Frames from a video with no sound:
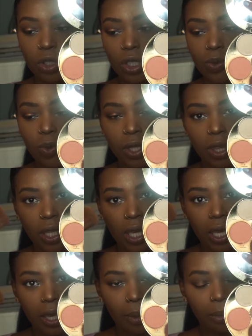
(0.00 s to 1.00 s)
just with
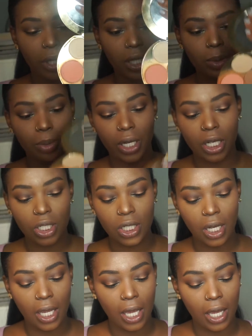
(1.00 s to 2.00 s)
a blush
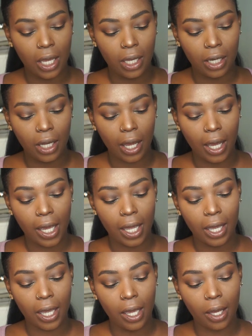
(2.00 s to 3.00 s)
brush, and
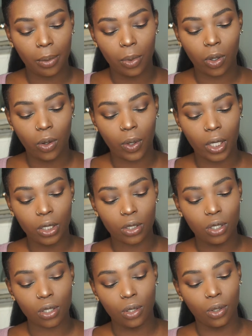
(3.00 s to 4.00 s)
I am going
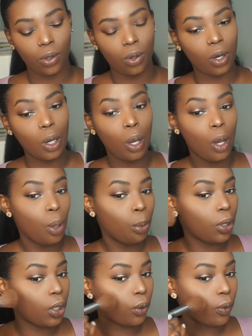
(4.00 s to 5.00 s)
to
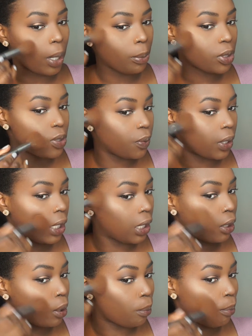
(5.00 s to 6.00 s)
put it right
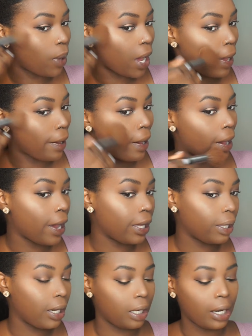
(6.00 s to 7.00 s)
between my
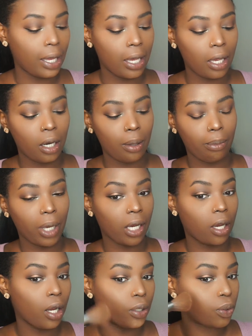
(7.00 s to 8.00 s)
highlight and my
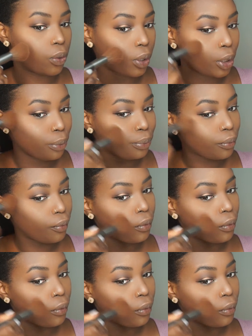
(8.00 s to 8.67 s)
contour.